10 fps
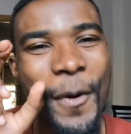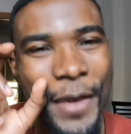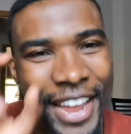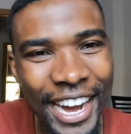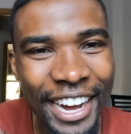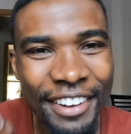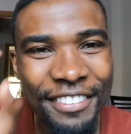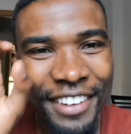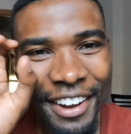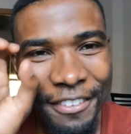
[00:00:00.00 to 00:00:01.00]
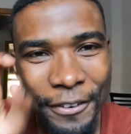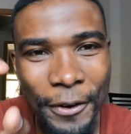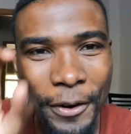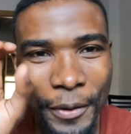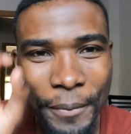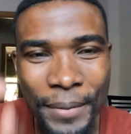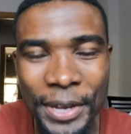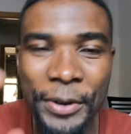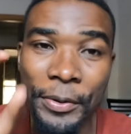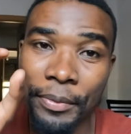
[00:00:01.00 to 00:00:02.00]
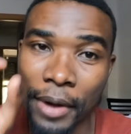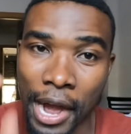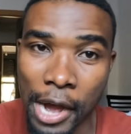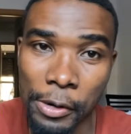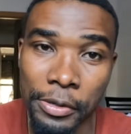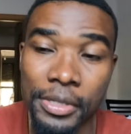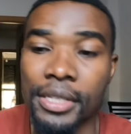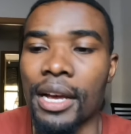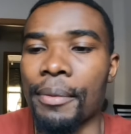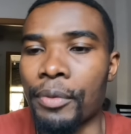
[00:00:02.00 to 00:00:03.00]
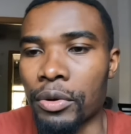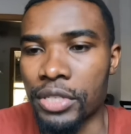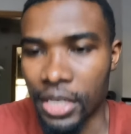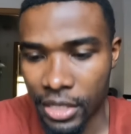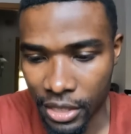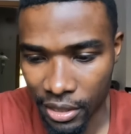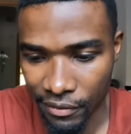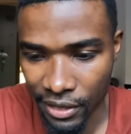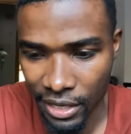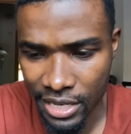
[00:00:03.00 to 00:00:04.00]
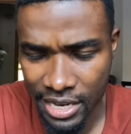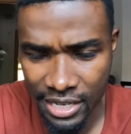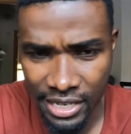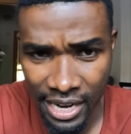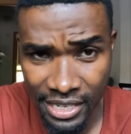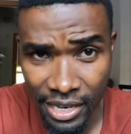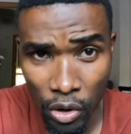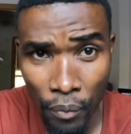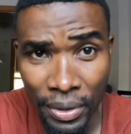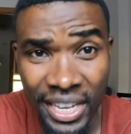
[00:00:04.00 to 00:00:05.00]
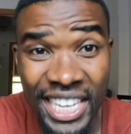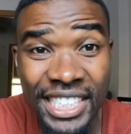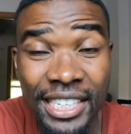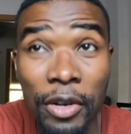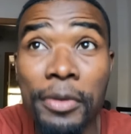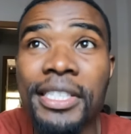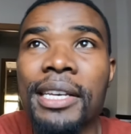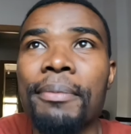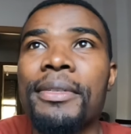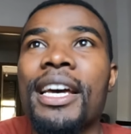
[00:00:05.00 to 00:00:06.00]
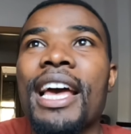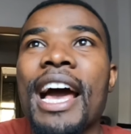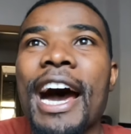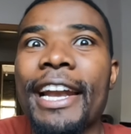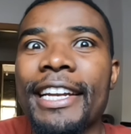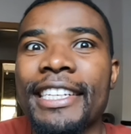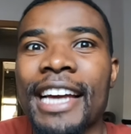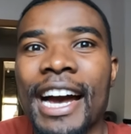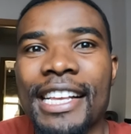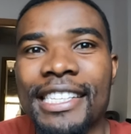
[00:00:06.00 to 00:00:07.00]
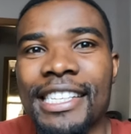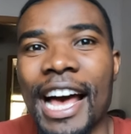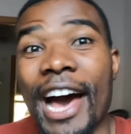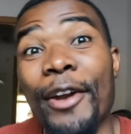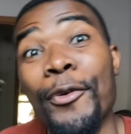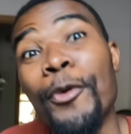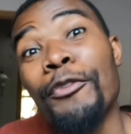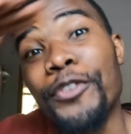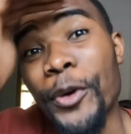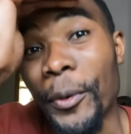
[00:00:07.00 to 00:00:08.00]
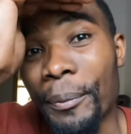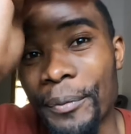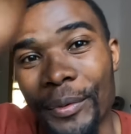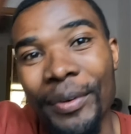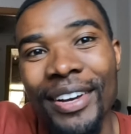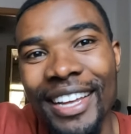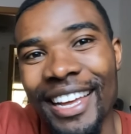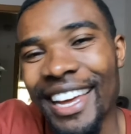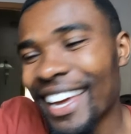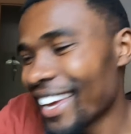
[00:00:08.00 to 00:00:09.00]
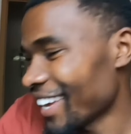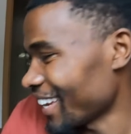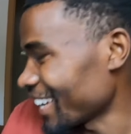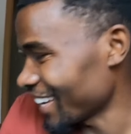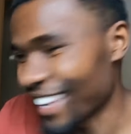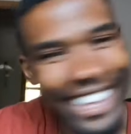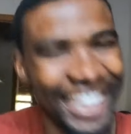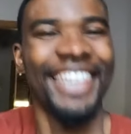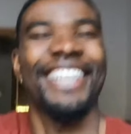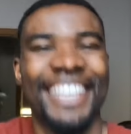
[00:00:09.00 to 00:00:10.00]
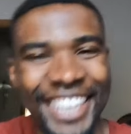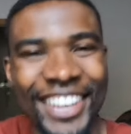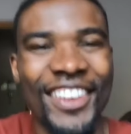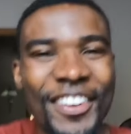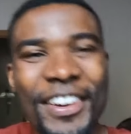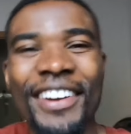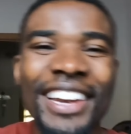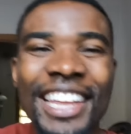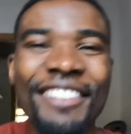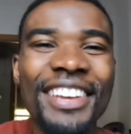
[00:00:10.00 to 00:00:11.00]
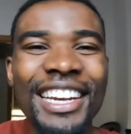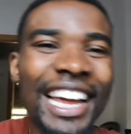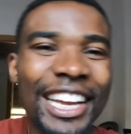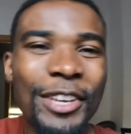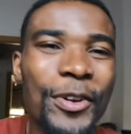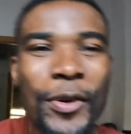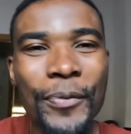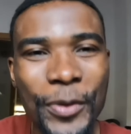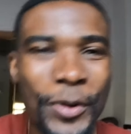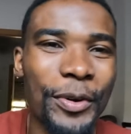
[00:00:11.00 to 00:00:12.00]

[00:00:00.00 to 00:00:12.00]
we have a 4-bedroom house project in the village, and it has an open kitchen concept, and it has a rooftop. Hey, you are living like Europe.